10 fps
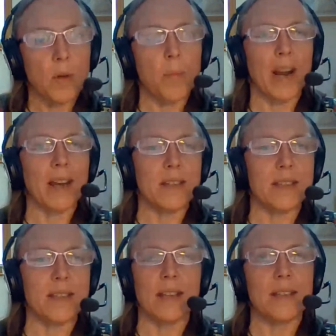practice
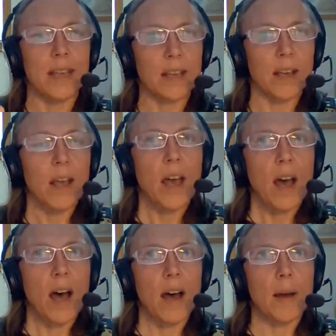setting,
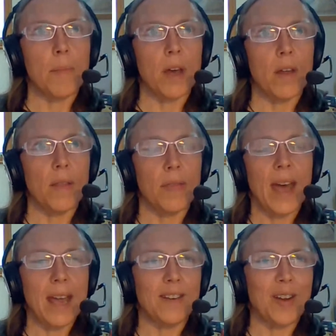
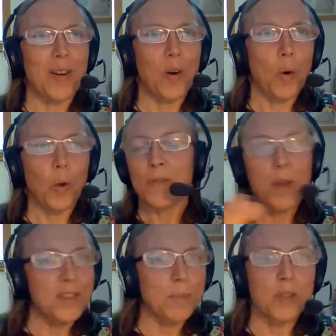then all of
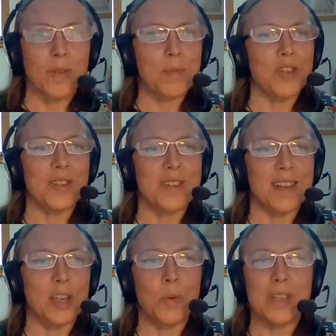those subscriptions
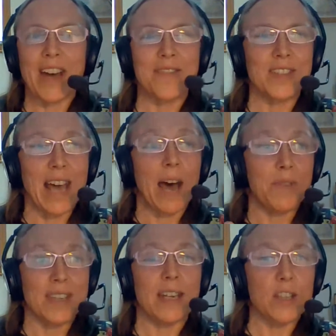that you would have to have
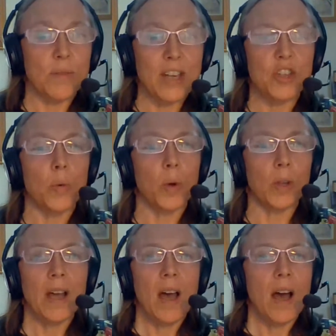as an
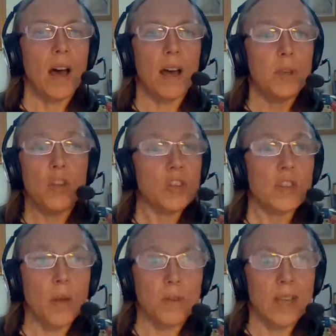individual, you just
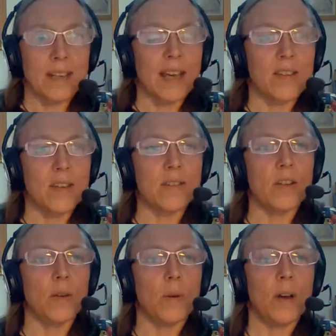don't get access
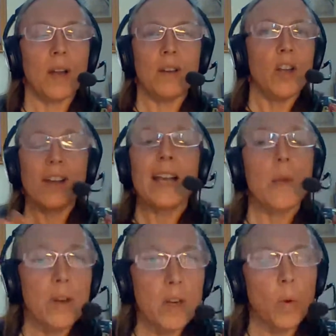to. Luckily,
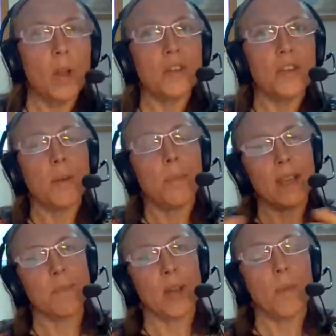we're in a world that
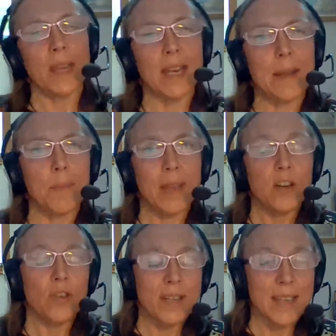is becoming
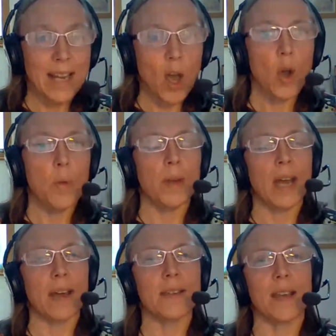increasingly open
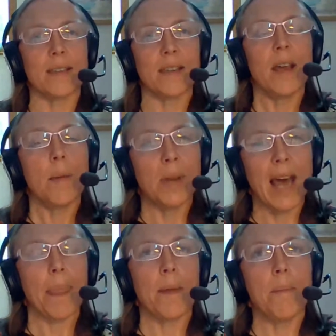access, but
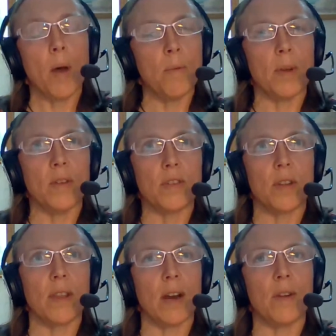at the moment,
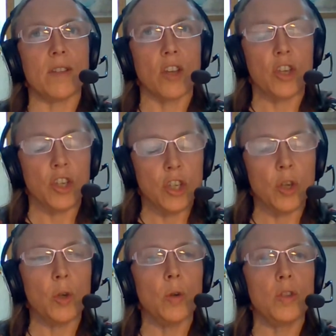there is a
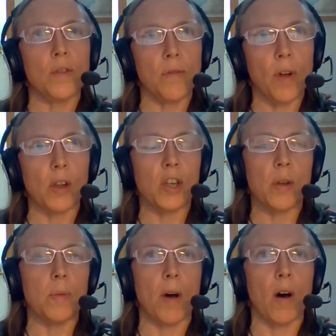huge
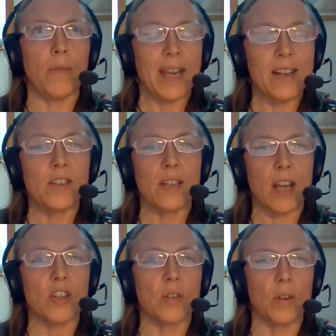volume of
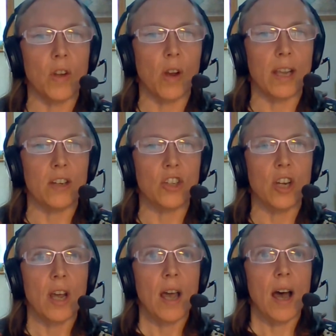international knowledge
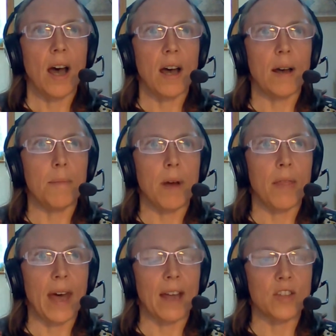
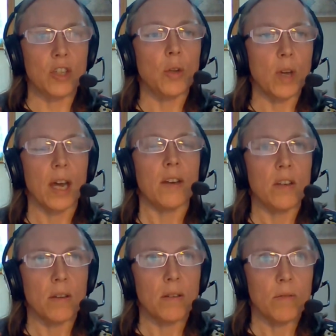that you can
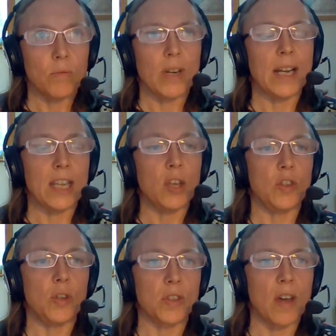really
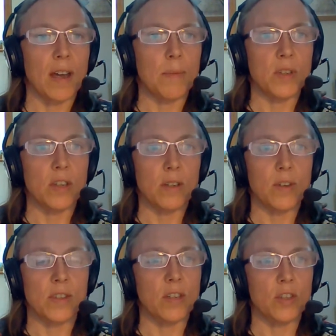use your time as a
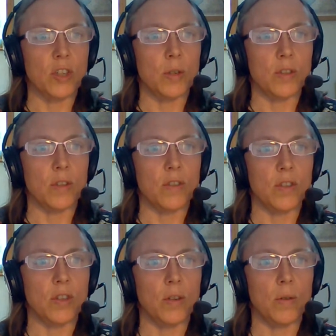university student
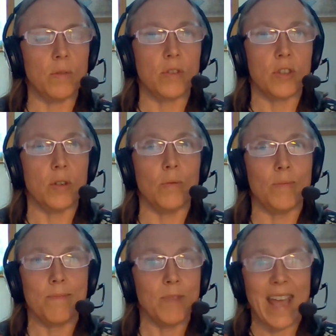to
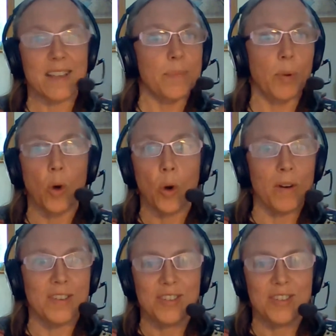explore